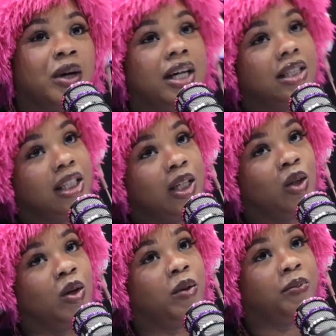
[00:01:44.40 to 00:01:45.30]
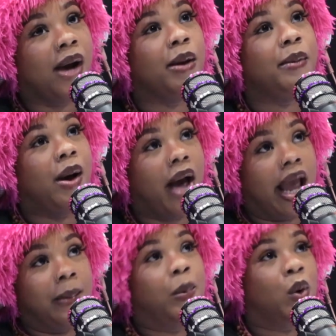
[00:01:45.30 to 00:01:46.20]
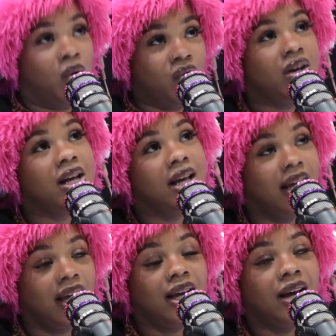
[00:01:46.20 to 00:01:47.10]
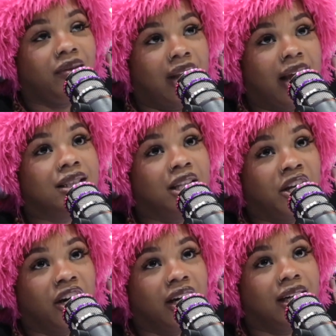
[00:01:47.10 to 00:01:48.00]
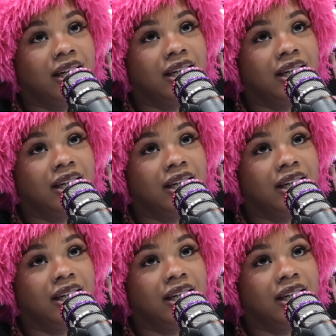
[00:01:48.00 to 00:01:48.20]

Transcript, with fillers: until probably about April of next year